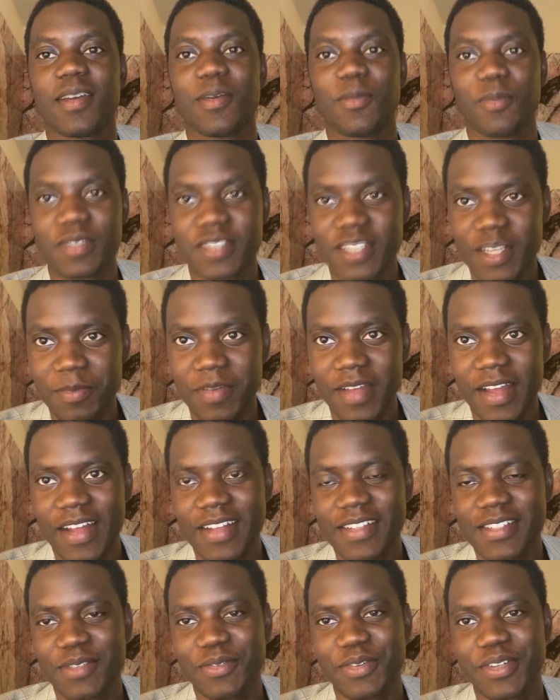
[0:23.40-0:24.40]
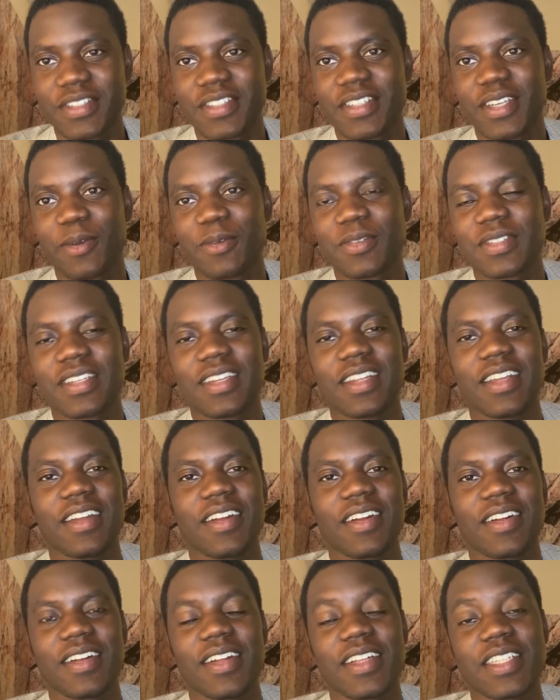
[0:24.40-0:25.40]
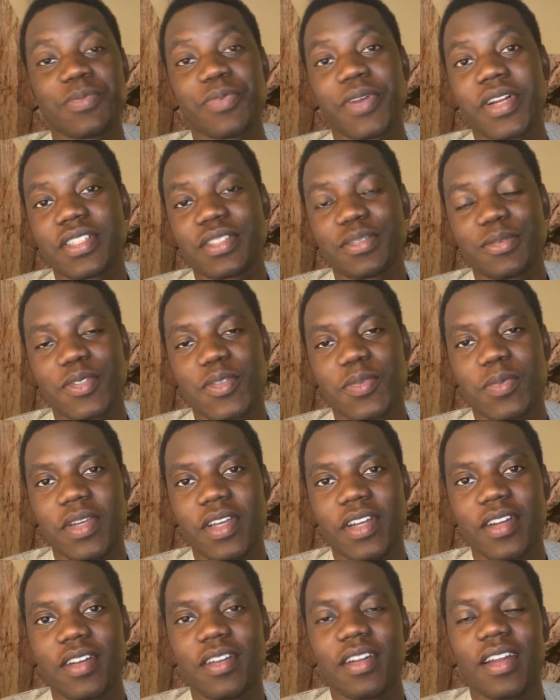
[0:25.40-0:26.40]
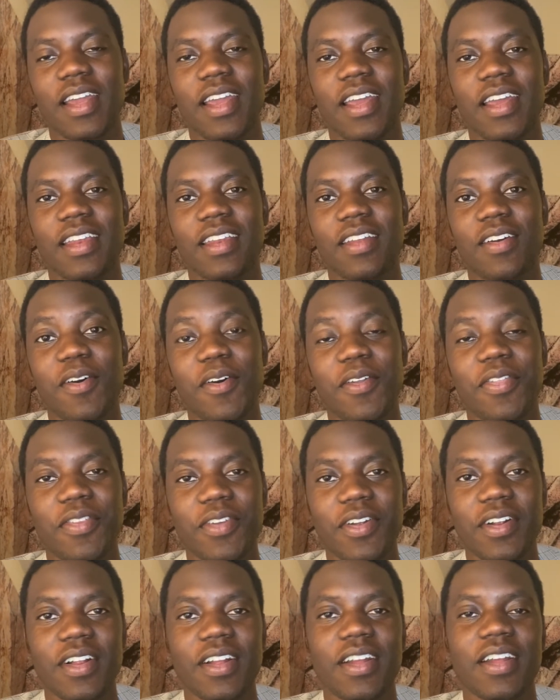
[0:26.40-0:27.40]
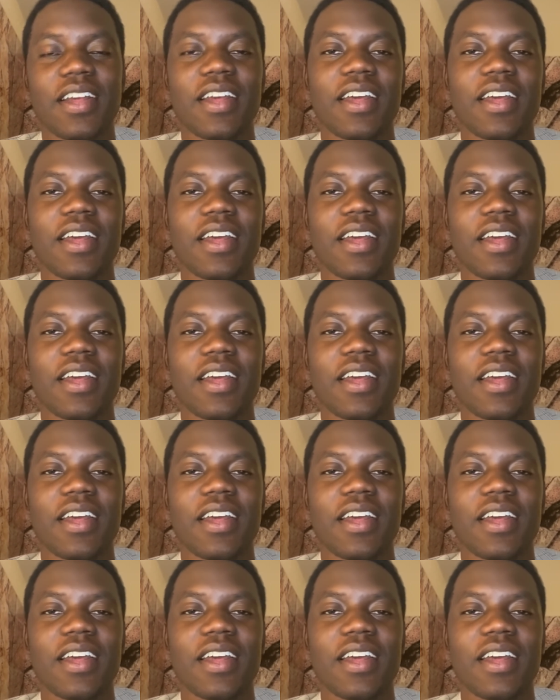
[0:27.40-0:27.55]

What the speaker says: What's up, guys? Chris Singleton here, inspirational speaker and author.